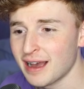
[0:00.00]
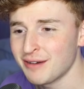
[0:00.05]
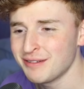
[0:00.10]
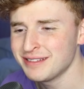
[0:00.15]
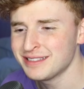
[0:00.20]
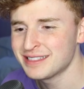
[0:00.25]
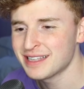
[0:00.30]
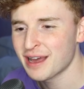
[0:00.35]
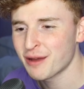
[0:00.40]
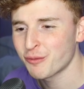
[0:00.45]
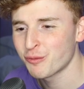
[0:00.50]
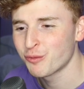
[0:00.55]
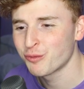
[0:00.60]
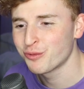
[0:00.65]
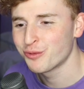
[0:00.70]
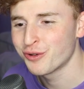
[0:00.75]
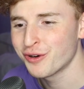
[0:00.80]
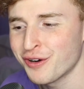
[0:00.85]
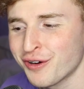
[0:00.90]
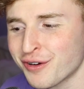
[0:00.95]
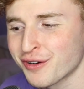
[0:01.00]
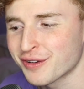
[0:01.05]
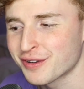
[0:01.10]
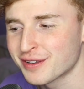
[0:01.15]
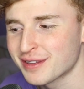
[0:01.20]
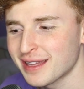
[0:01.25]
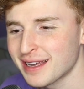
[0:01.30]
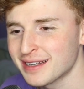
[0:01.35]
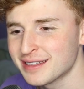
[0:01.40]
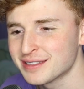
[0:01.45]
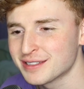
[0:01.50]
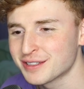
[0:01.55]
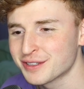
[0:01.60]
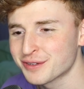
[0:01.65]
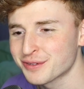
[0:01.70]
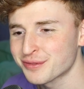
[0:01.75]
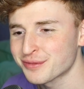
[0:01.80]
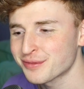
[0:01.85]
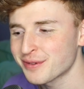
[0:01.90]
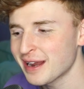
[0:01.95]
How does that work? That is
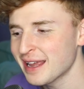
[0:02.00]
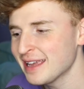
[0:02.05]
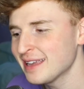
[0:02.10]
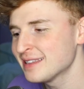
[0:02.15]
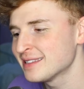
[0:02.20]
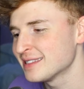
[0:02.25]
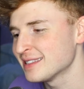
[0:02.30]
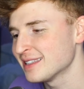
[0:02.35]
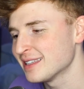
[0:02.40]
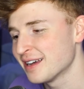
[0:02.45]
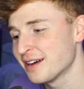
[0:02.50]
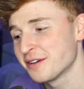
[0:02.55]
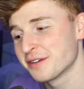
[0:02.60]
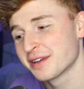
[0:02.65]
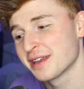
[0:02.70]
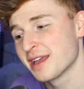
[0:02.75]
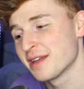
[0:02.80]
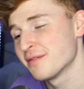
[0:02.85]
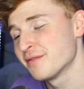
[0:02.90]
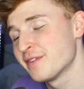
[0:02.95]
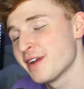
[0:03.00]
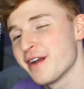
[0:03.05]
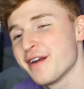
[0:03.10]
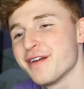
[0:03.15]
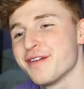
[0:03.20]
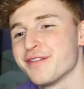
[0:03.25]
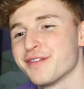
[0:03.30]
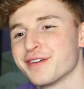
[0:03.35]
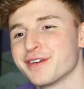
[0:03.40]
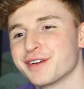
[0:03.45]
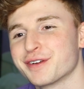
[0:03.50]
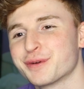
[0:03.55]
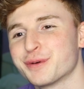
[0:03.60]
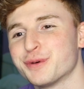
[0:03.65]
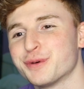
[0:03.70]
crazy. Okay, very, very